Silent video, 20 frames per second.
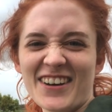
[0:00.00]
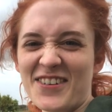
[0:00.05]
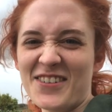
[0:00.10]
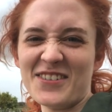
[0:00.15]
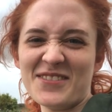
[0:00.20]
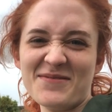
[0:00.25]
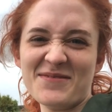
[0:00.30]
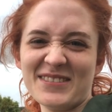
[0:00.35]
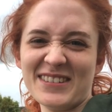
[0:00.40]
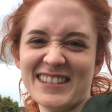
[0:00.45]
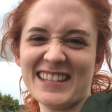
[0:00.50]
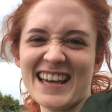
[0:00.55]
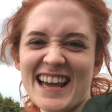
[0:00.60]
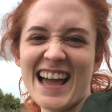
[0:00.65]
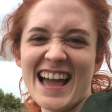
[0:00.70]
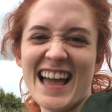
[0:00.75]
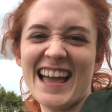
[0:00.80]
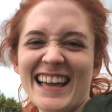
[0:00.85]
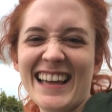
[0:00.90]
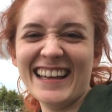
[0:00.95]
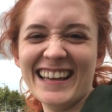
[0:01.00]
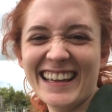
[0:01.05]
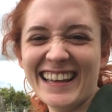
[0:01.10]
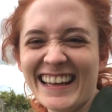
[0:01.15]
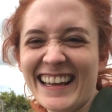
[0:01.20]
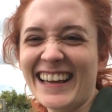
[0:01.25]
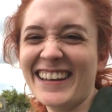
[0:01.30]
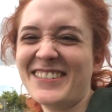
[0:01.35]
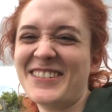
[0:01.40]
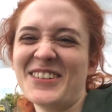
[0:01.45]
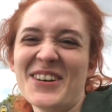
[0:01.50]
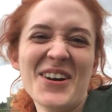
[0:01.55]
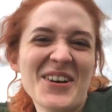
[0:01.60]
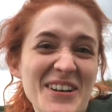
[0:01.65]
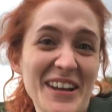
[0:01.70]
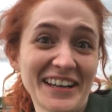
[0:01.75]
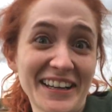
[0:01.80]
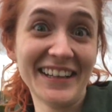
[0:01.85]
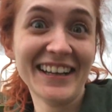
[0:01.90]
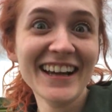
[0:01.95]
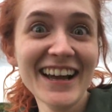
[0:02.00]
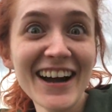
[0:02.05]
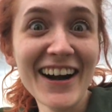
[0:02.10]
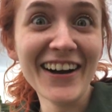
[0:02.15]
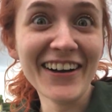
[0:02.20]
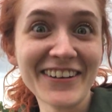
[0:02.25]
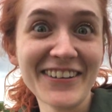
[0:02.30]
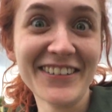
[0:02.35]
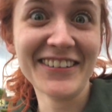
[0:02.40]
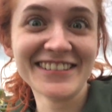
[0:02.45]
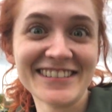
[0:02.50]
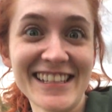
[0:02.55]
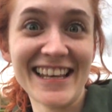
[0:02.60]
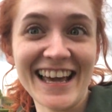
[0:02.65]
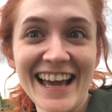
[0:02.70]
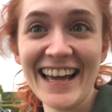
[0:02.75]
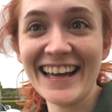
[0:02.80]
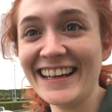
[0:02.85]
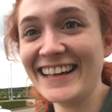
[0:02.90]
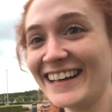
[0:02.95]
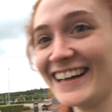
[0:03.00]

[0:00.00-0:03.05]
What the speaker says: horrible is that? Joking. How cool is that?